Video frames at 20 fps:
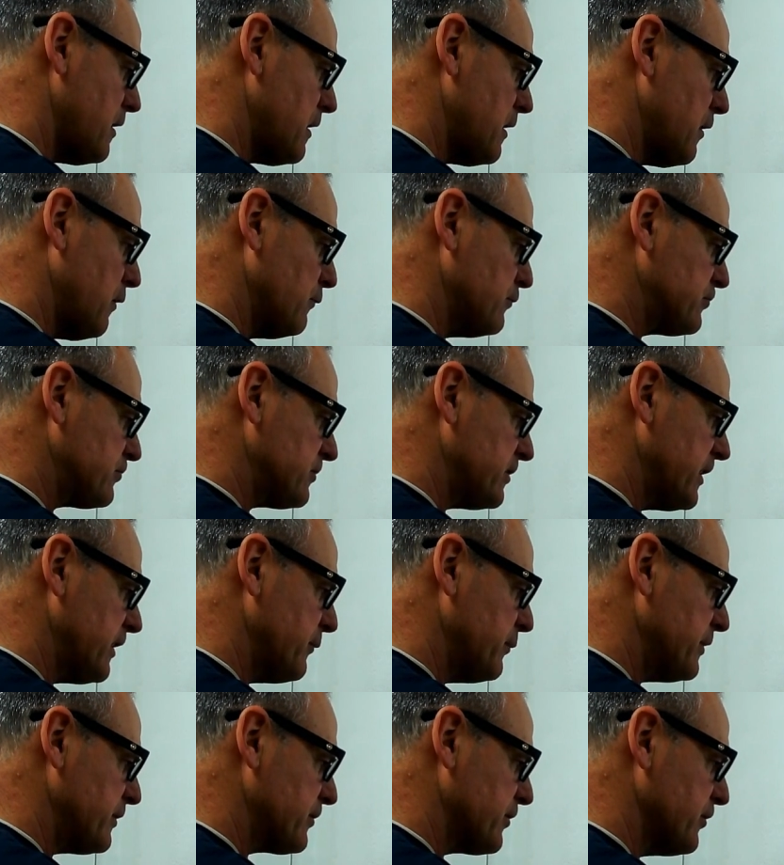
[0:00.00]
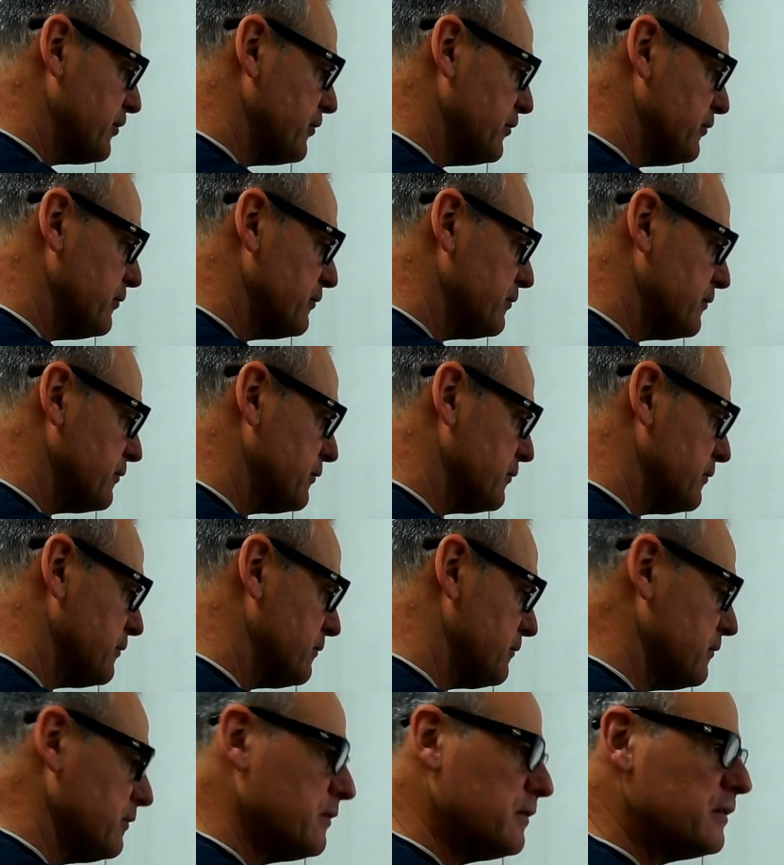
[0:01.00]
obviously we do
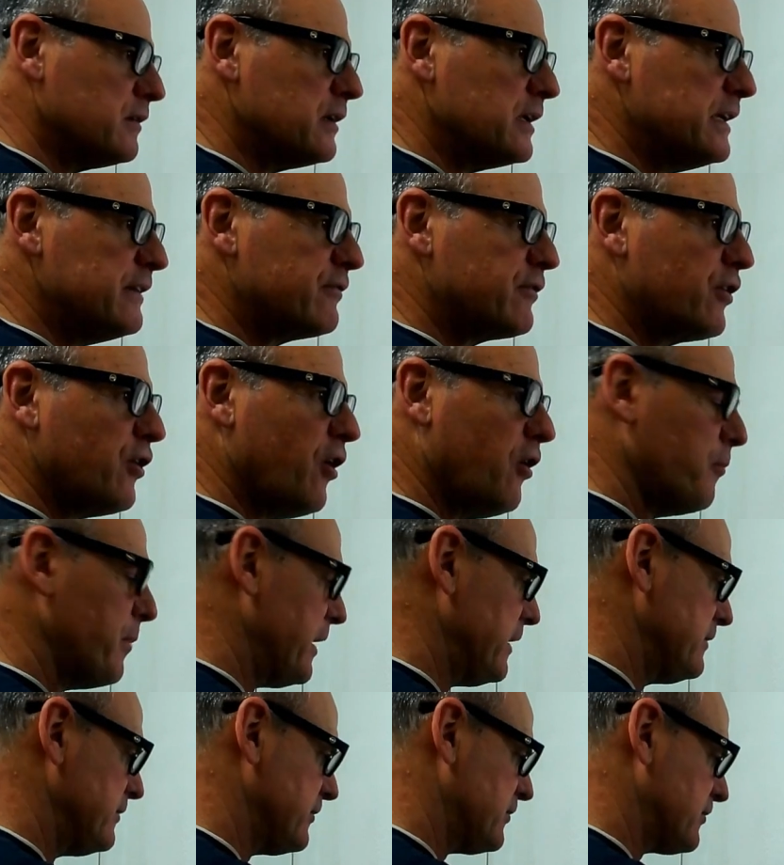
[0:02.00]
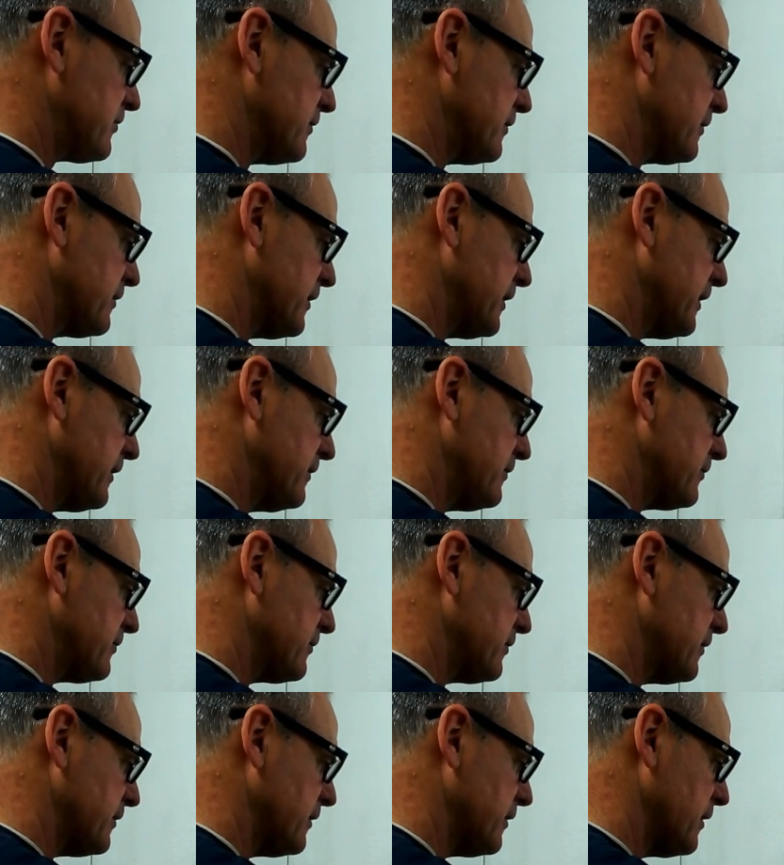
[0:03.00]
leave comments and
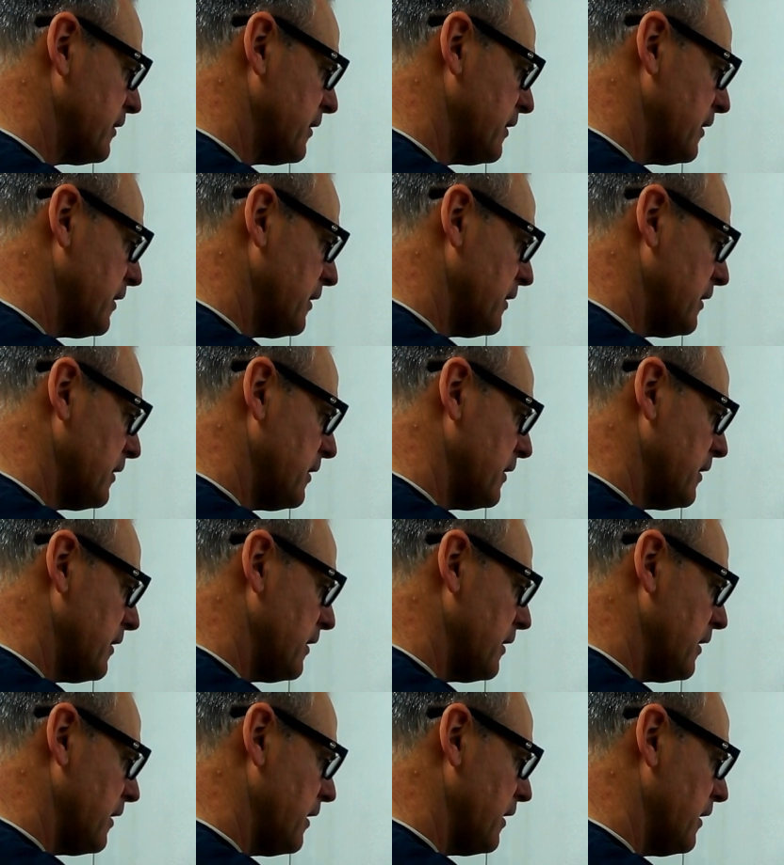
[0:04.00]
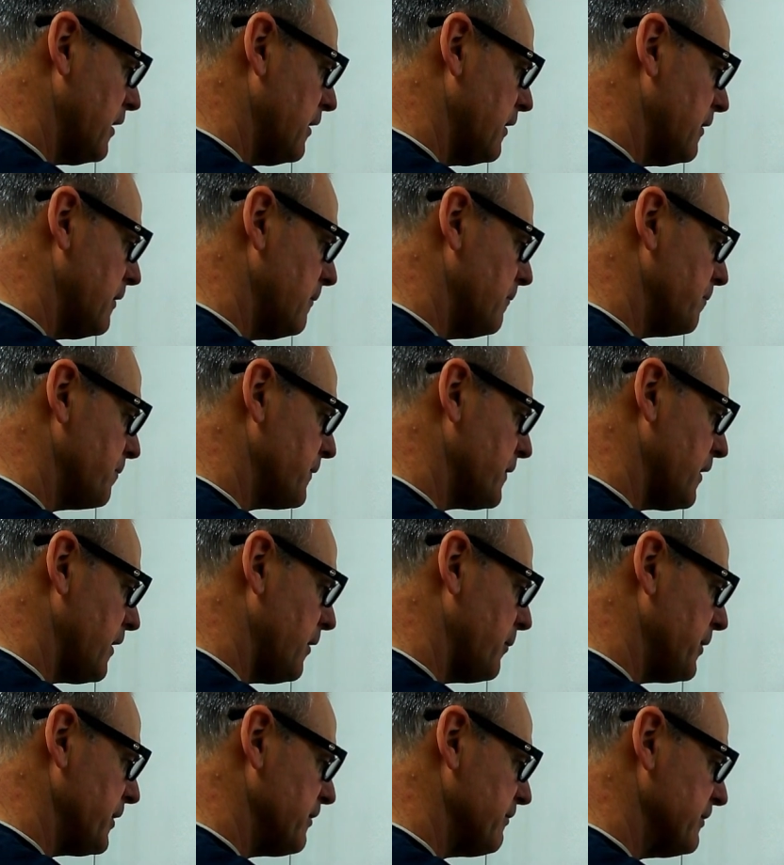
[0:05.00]
things. I
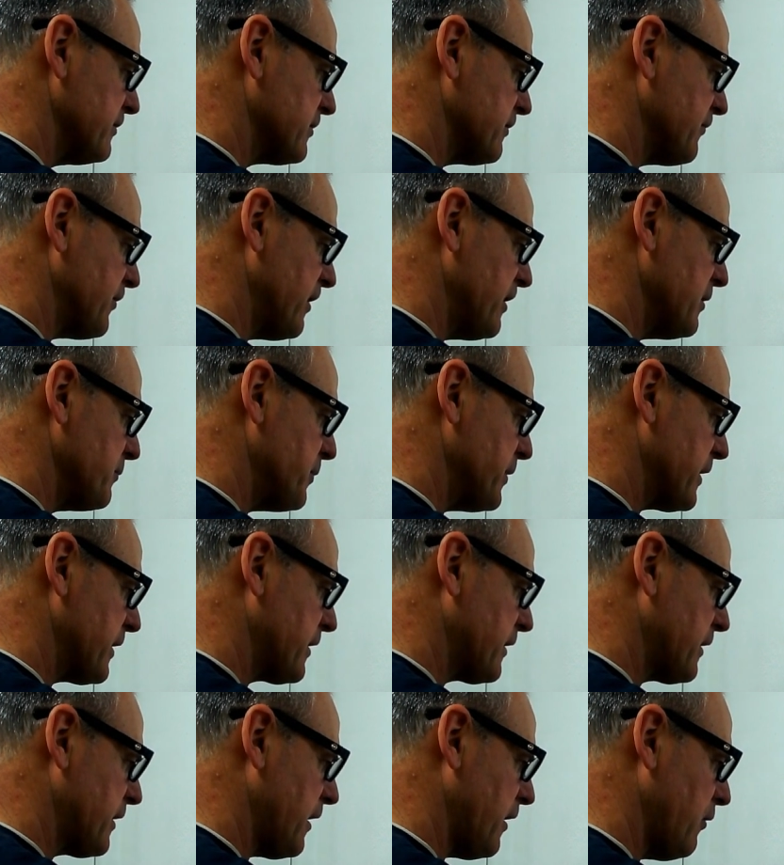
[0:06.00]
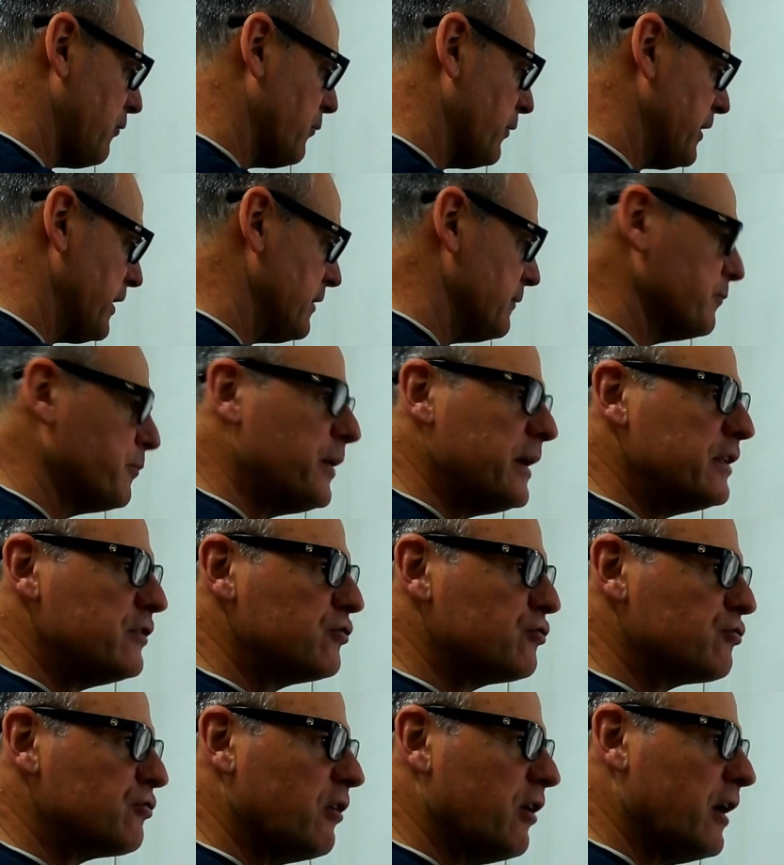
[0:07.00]
mean, there is a very big cult in
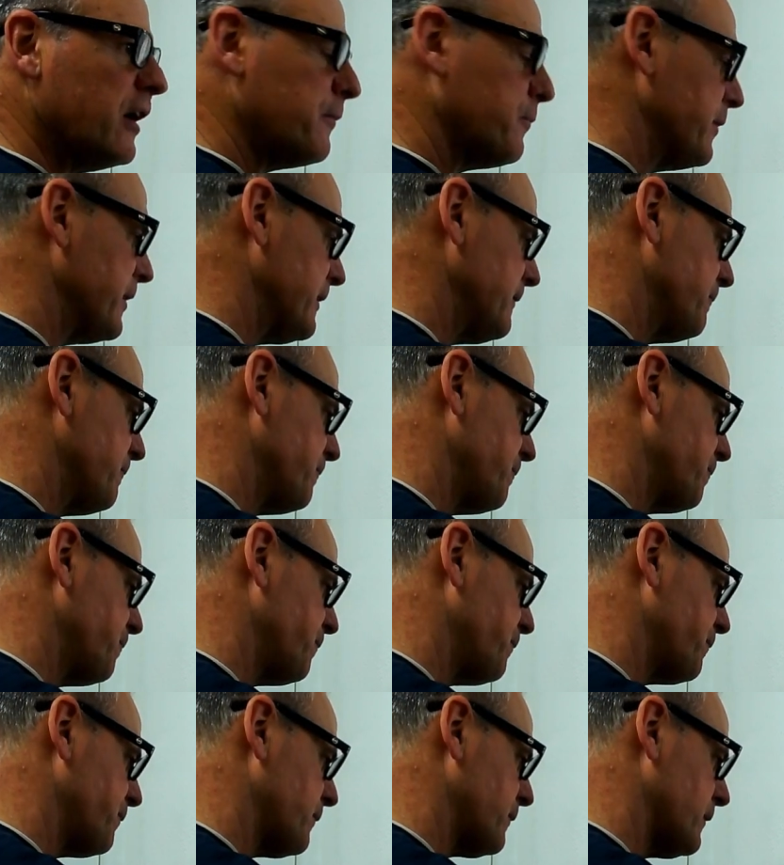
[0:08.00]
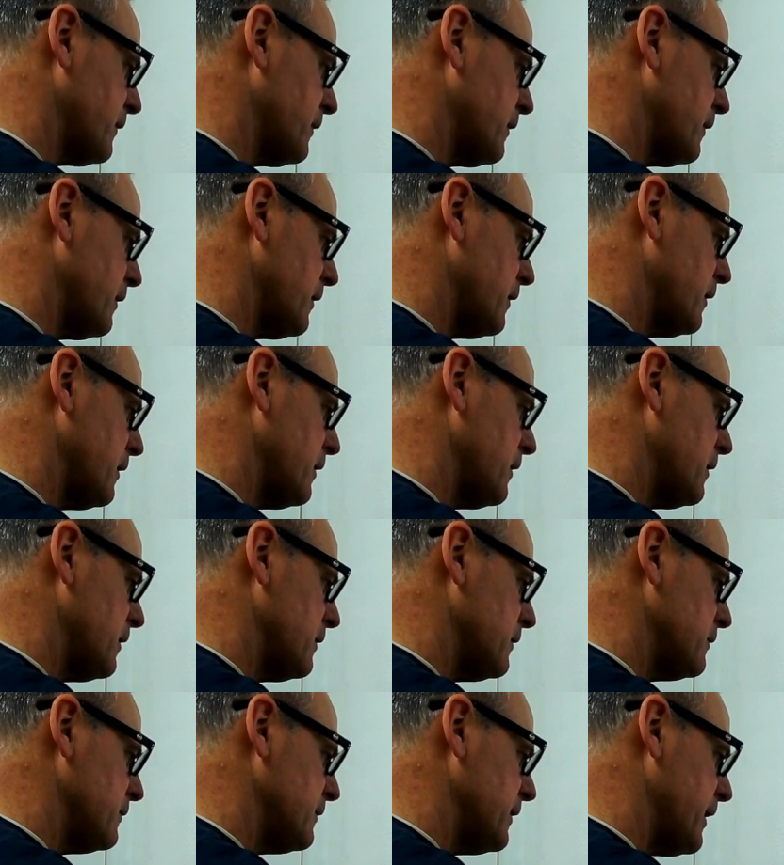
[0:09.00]
pinstriping.
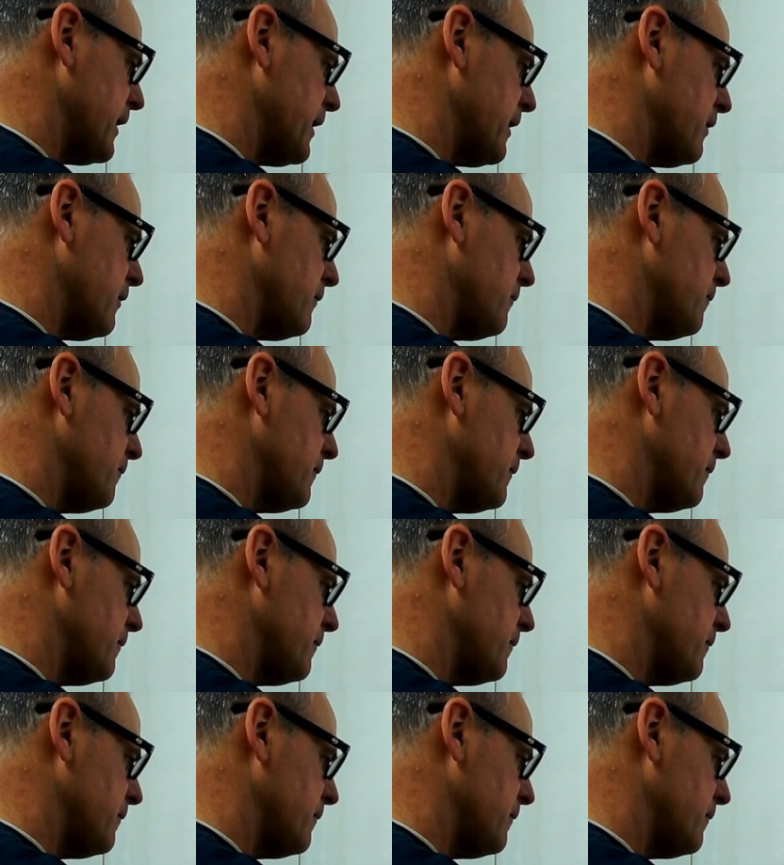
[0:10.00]
Now,